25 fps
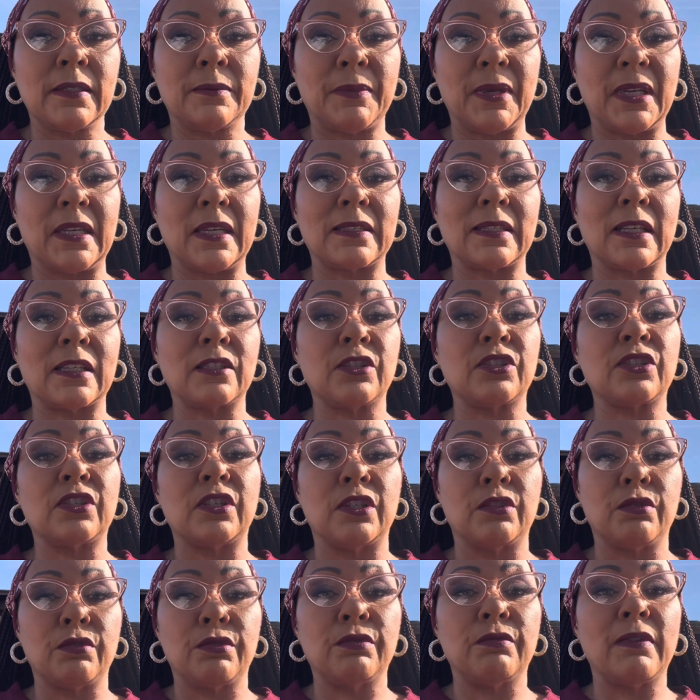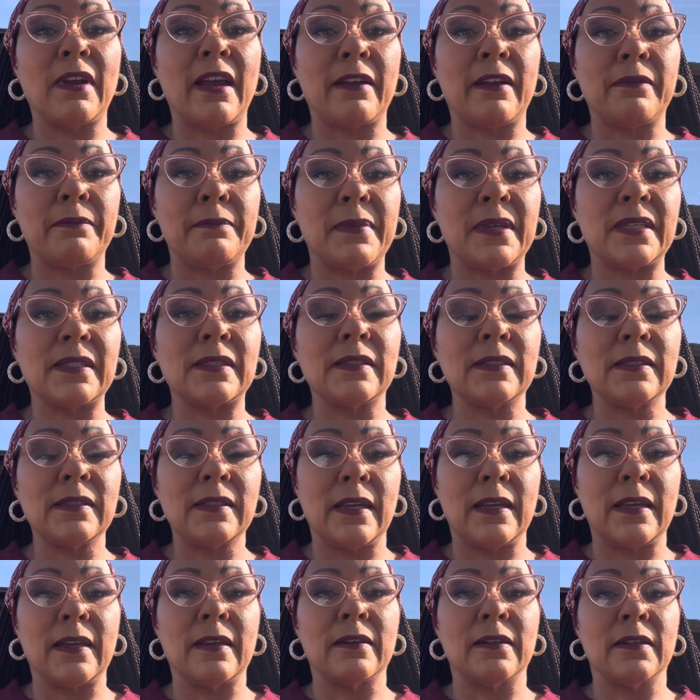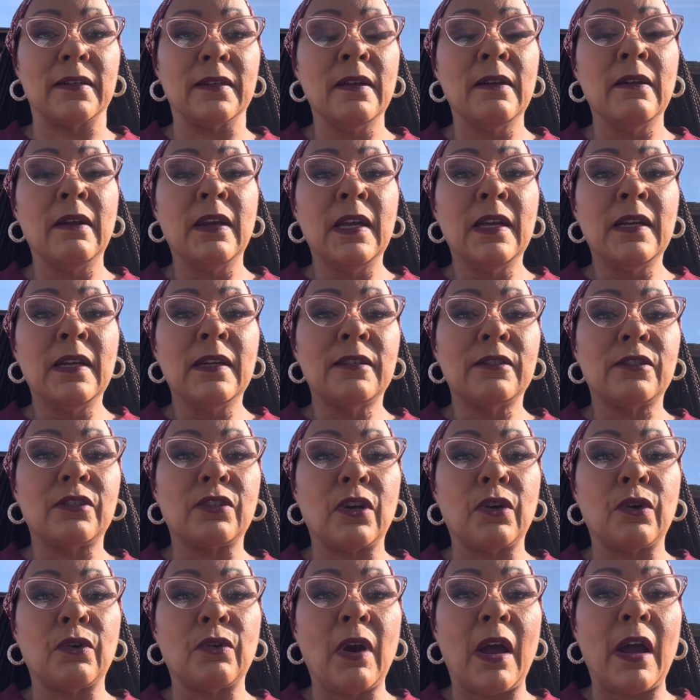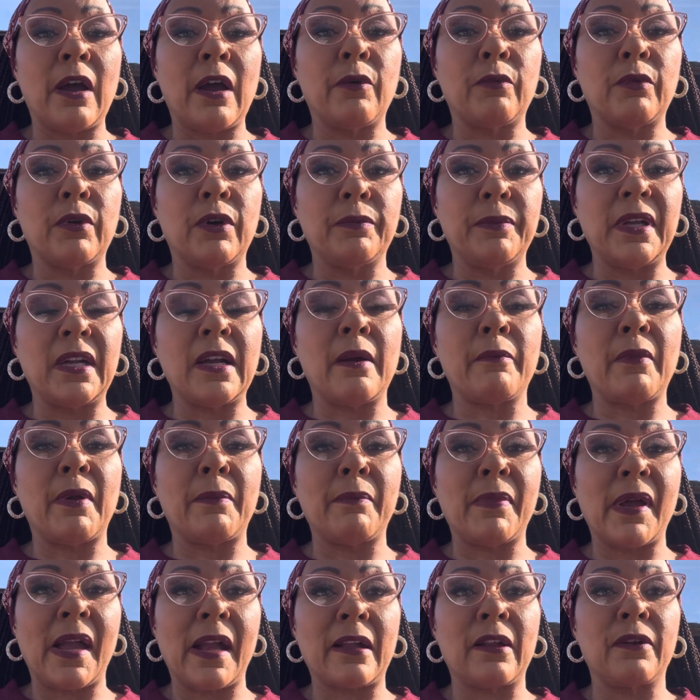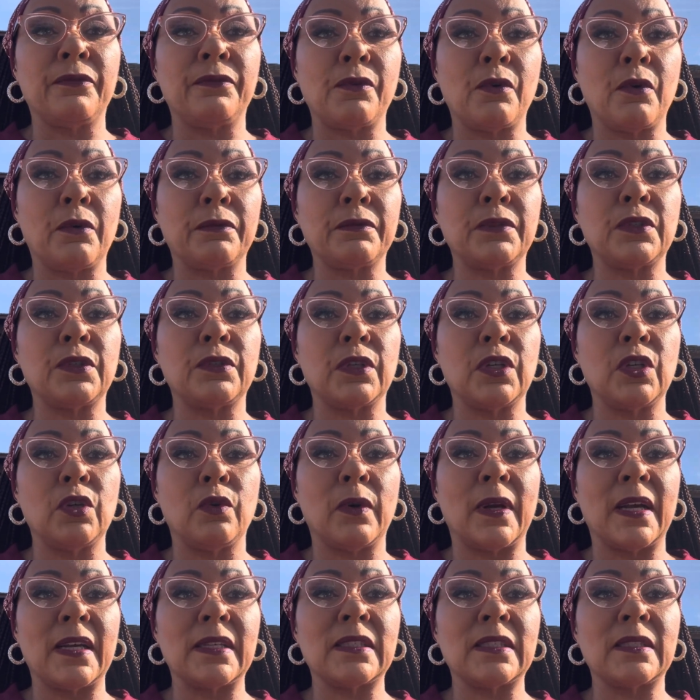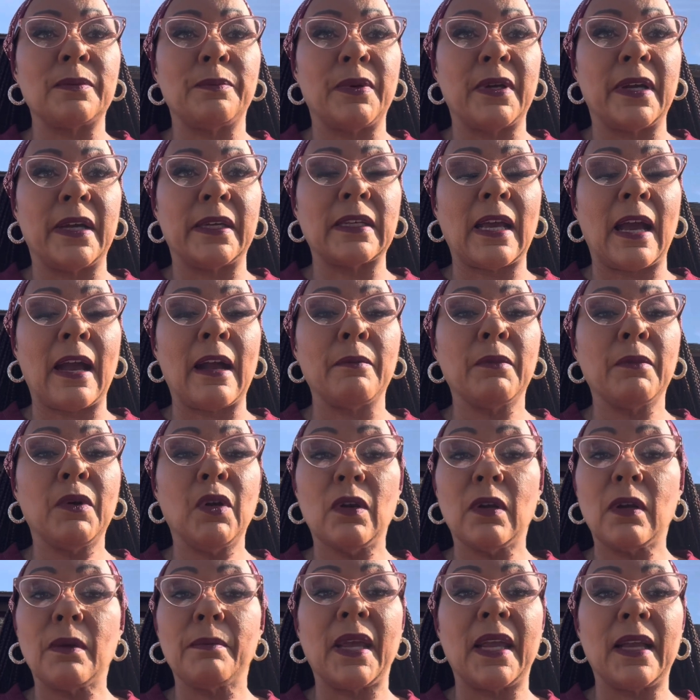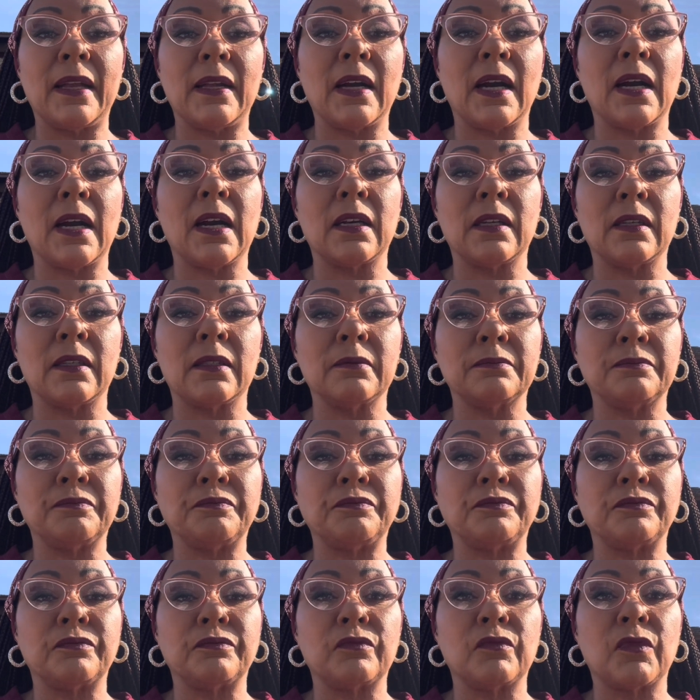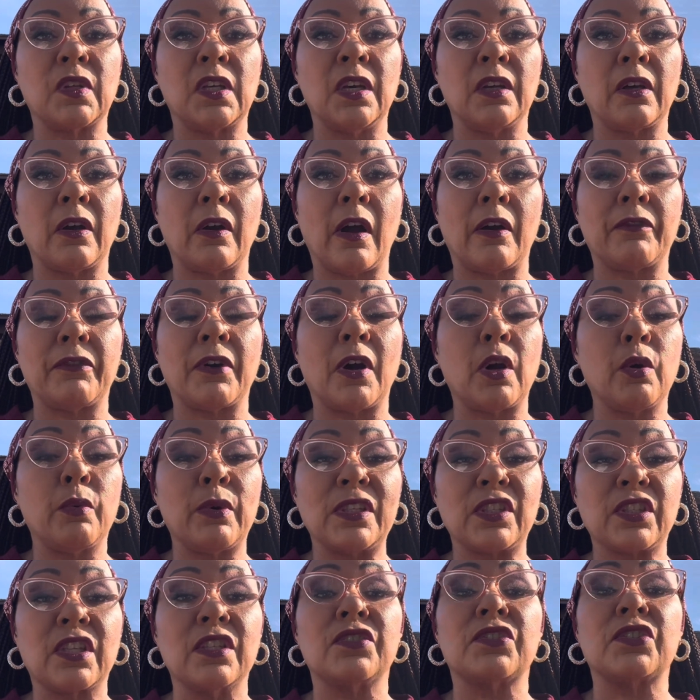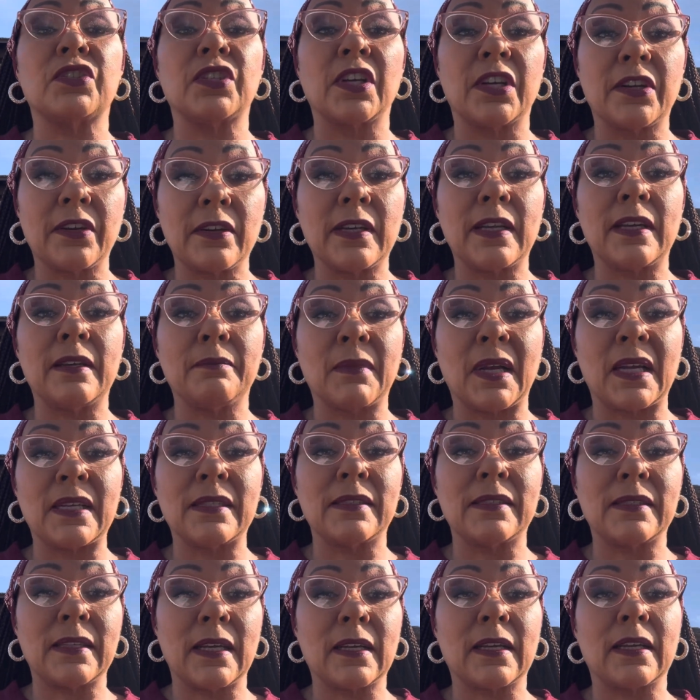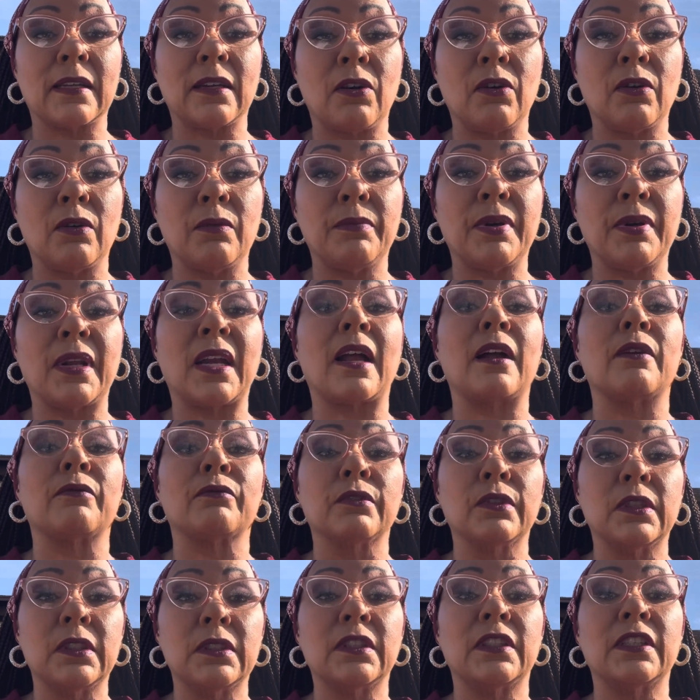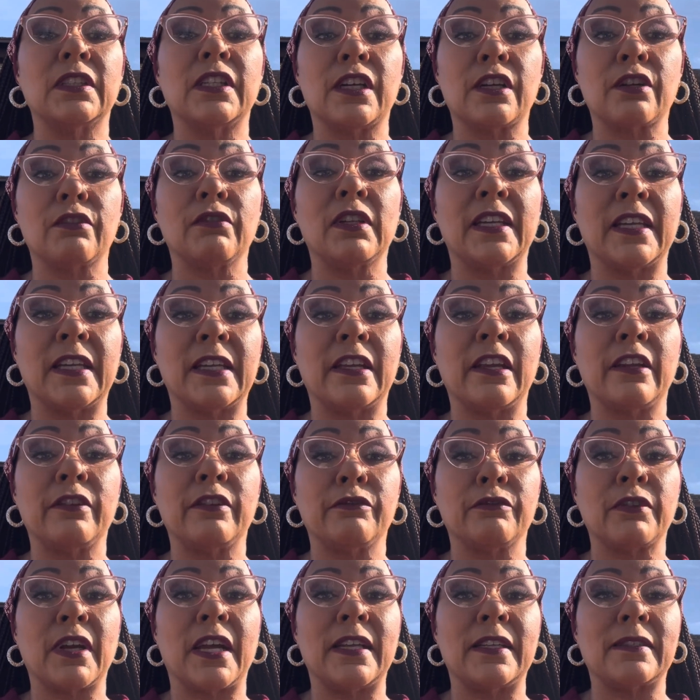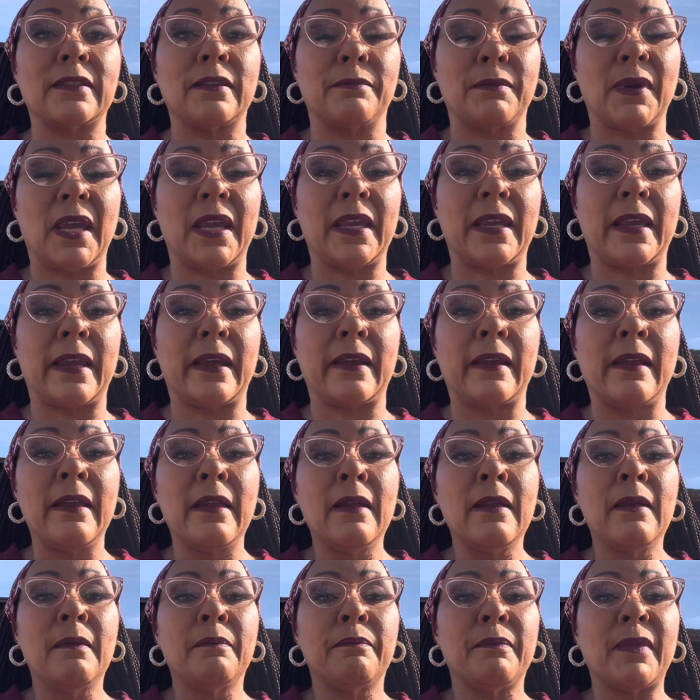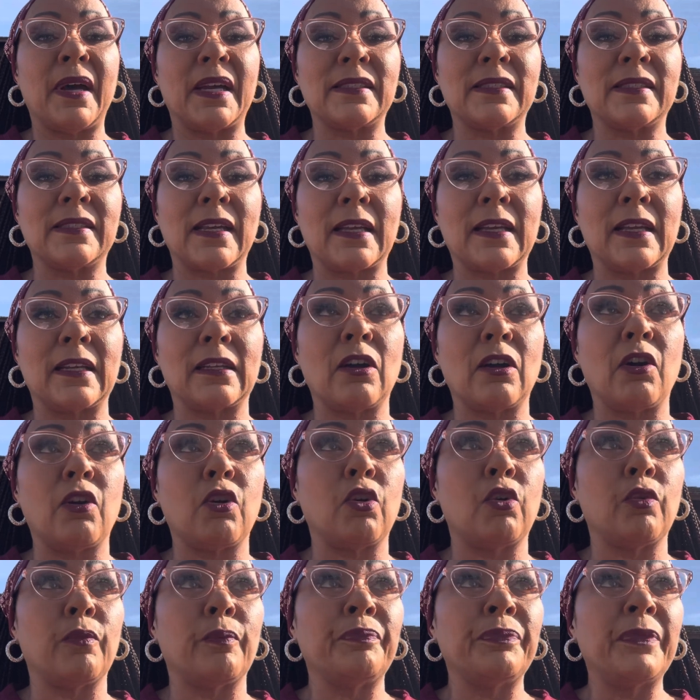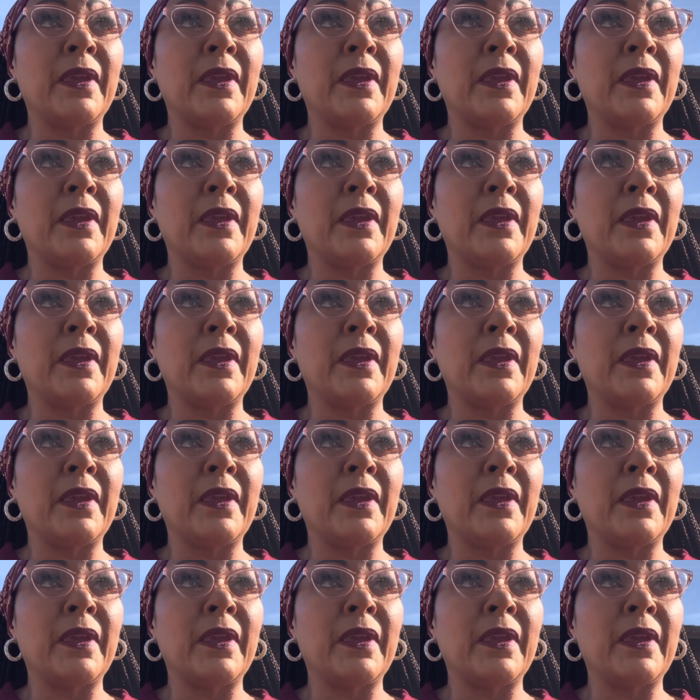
because I still do have business here. So I will be coming back and forth to the U.S., but I'm going to make Ghana, I've always considered it my second home, but I'm literally getting ready to make it my second home.